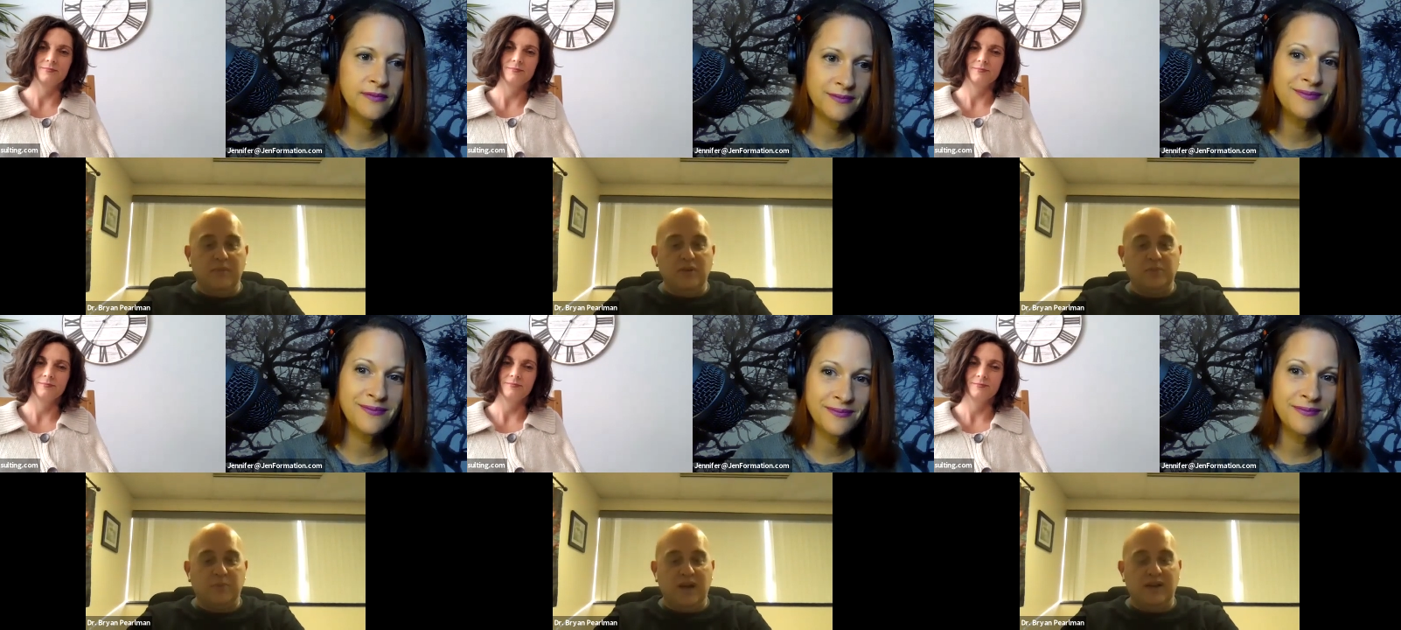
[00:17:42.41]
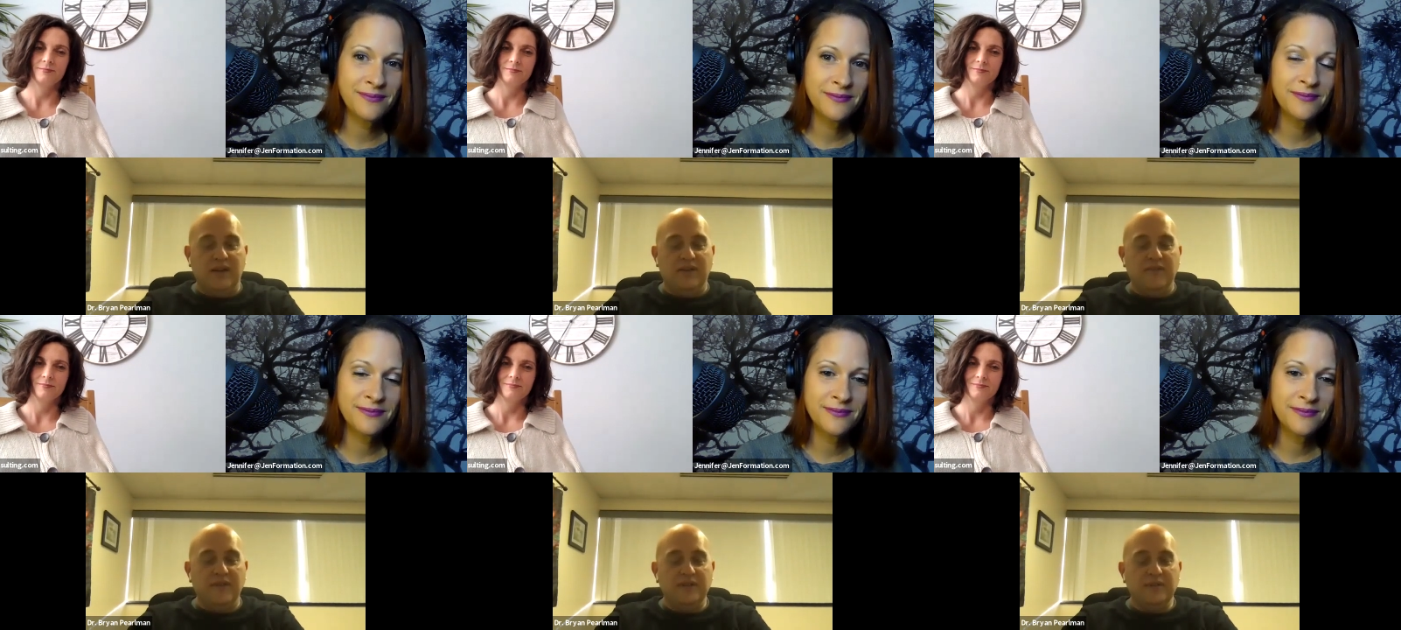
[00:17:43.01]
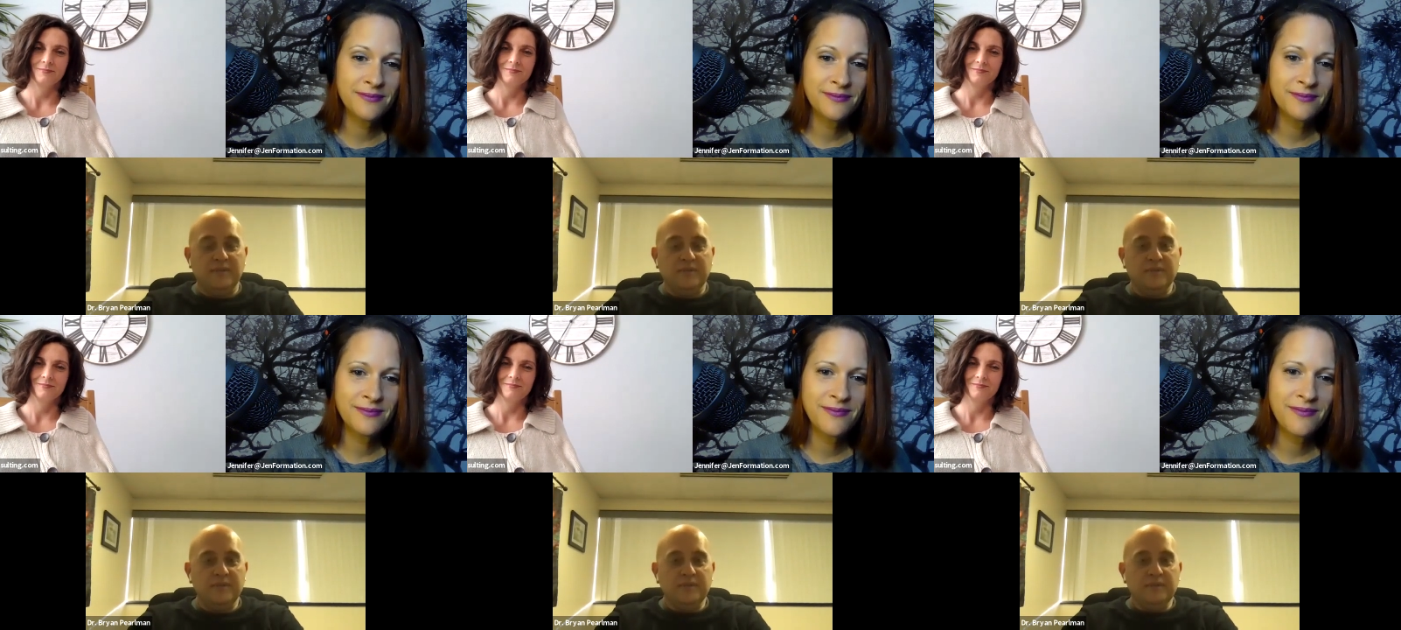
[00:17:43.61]
Speaker 1: that's what i'm most proud of
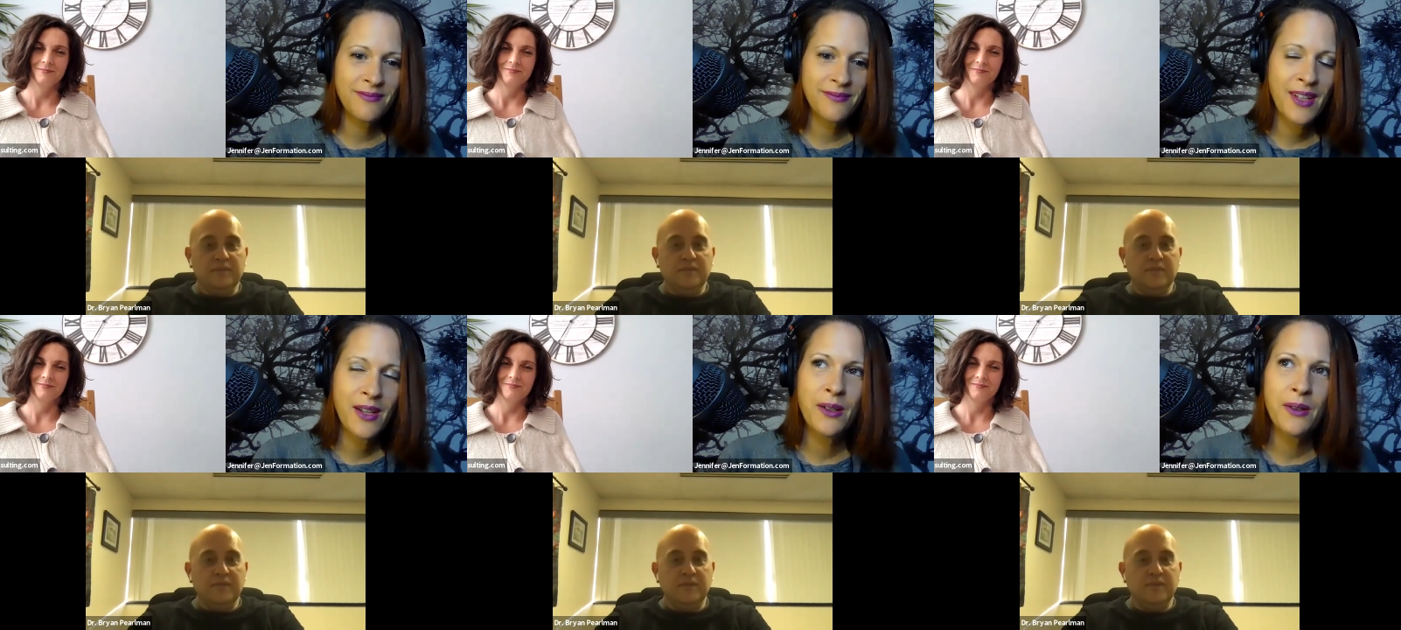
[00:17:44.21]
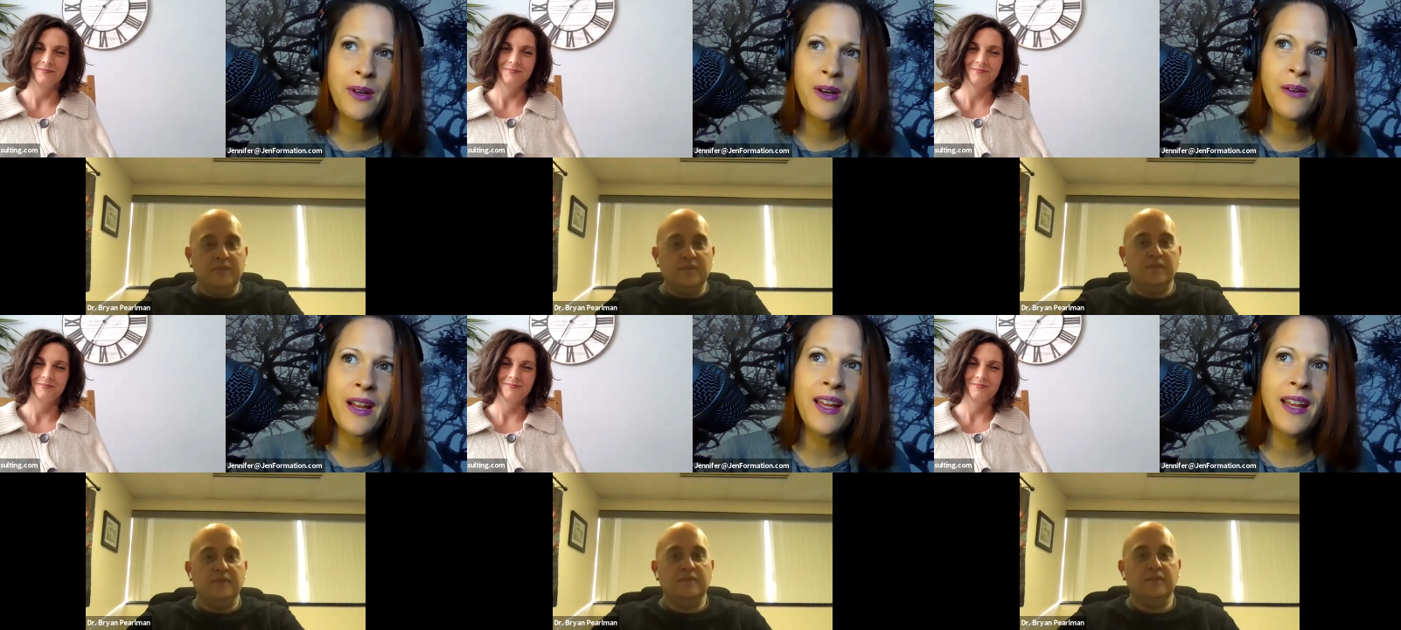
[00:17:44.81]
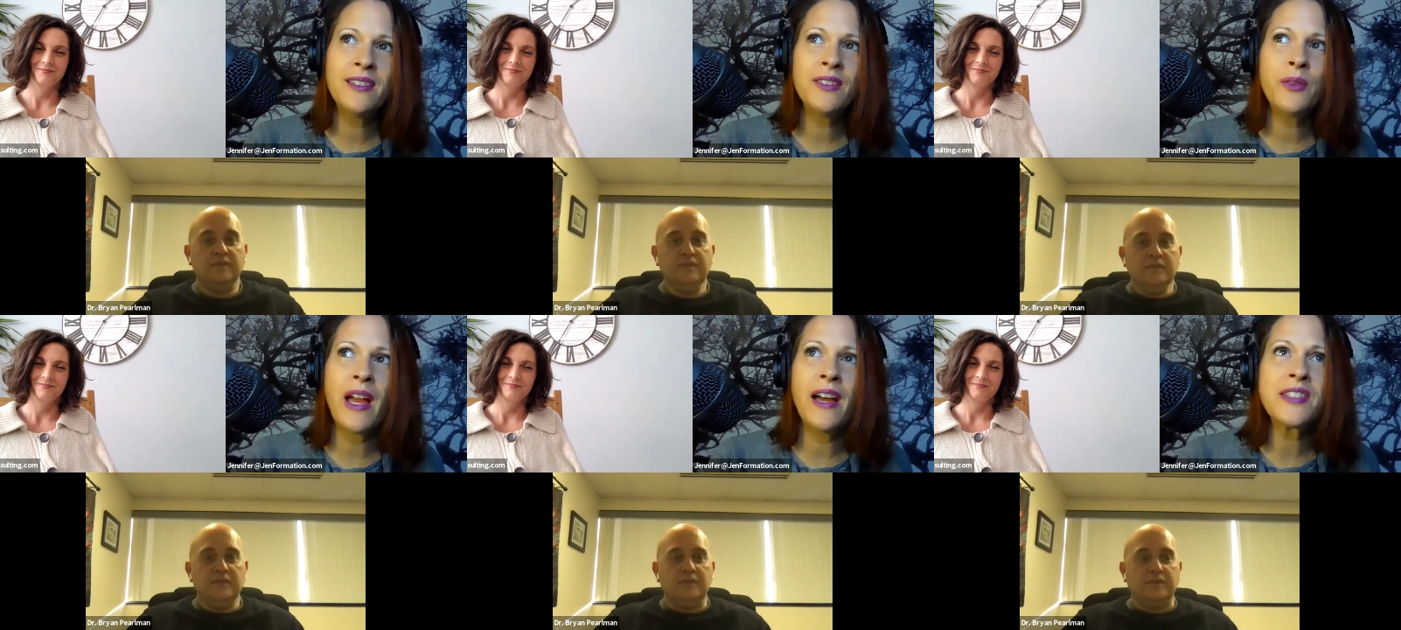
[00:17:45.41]
Speaker 2: well and
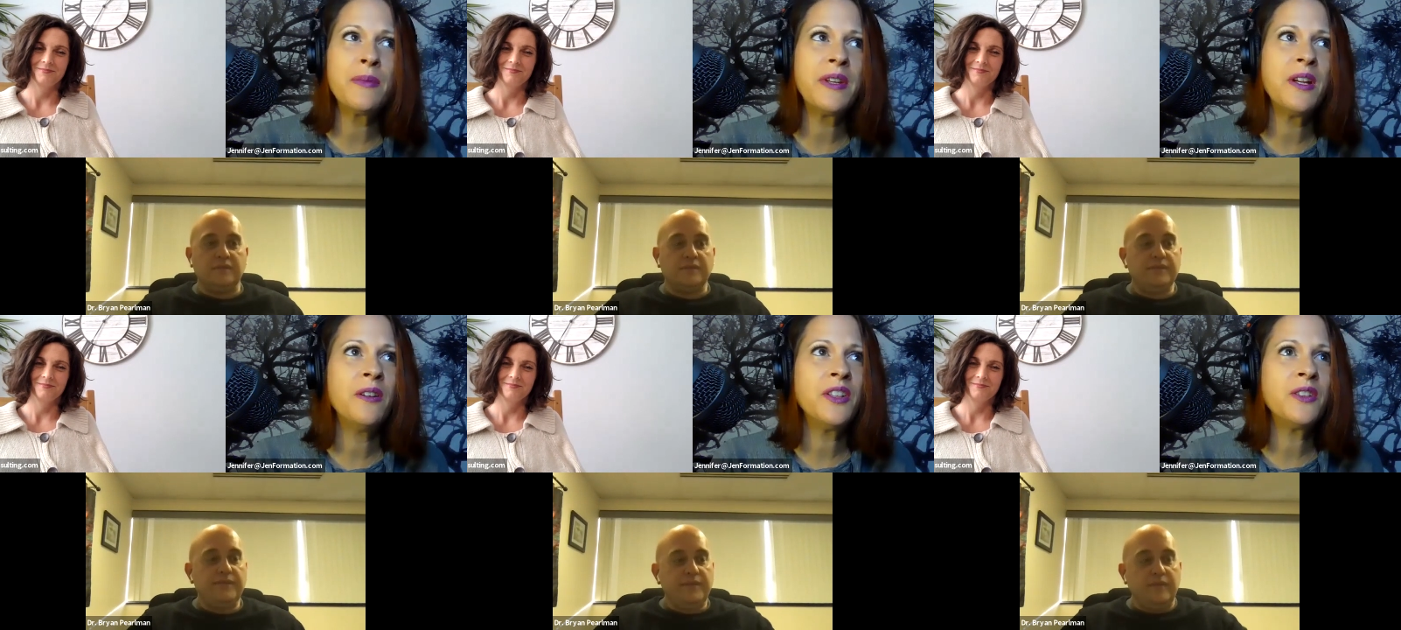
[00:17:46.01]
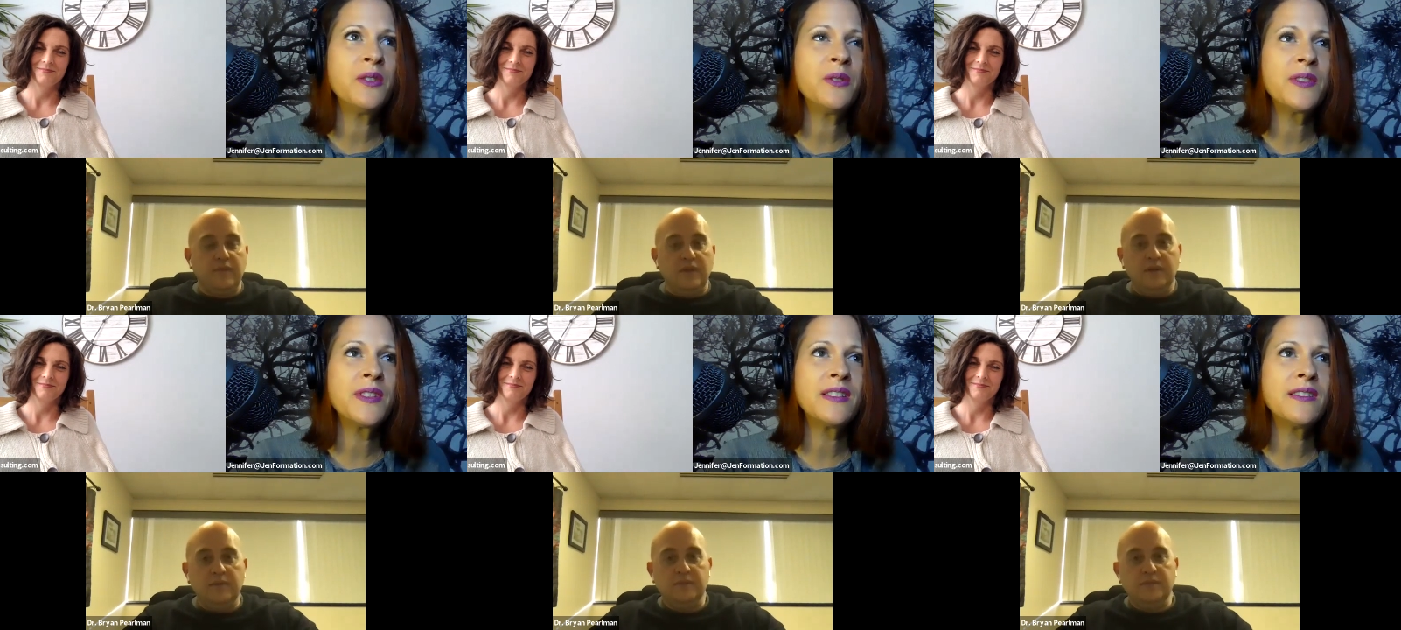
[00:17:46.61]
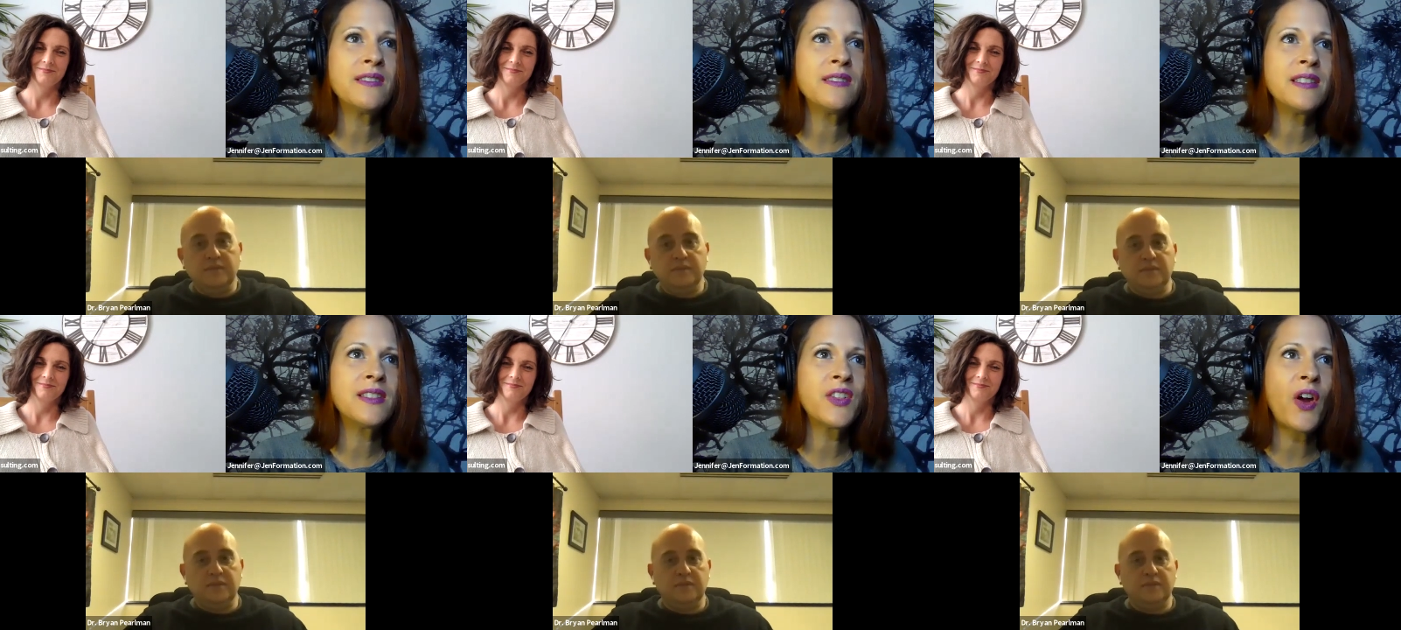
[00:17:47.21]
as i'm hearing you
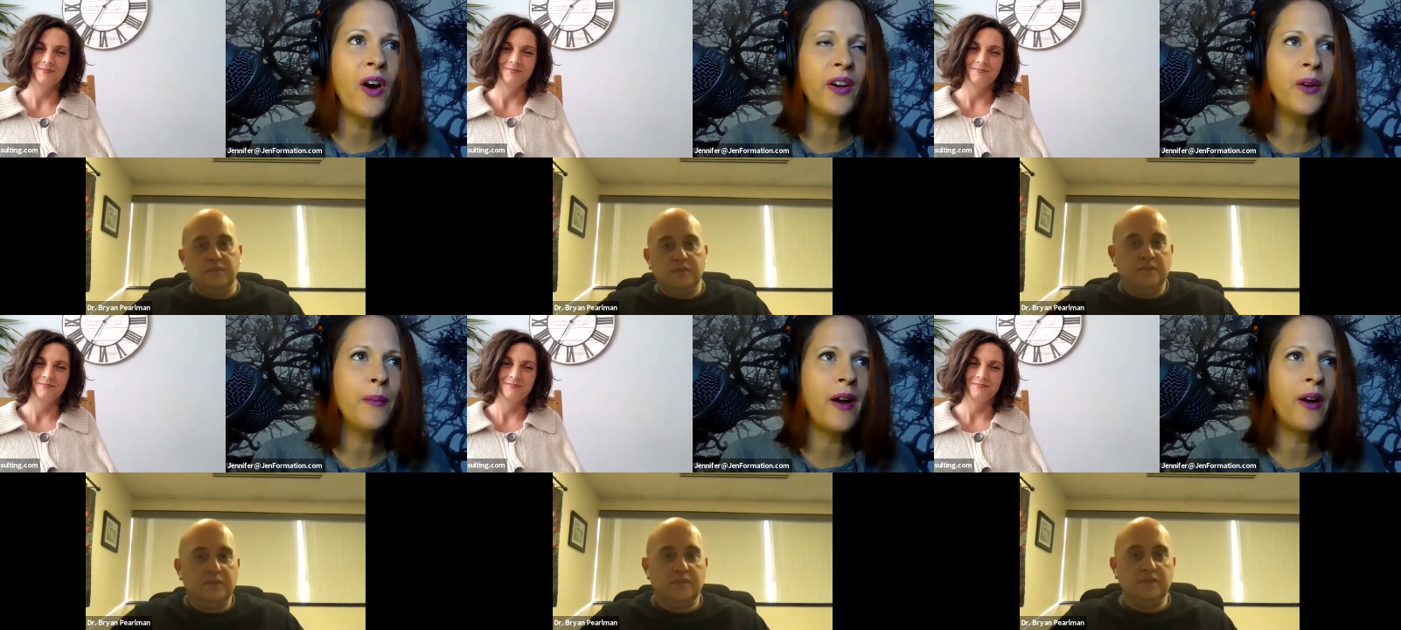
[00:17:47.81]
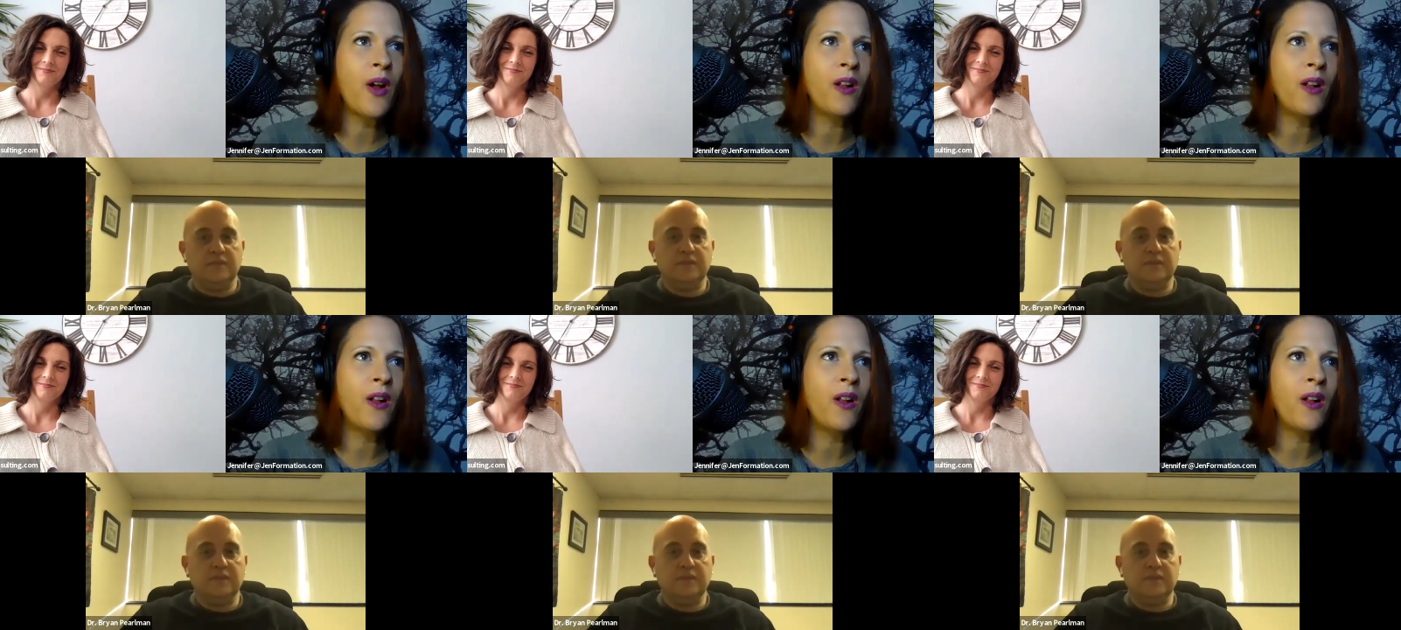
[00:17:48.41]
talk about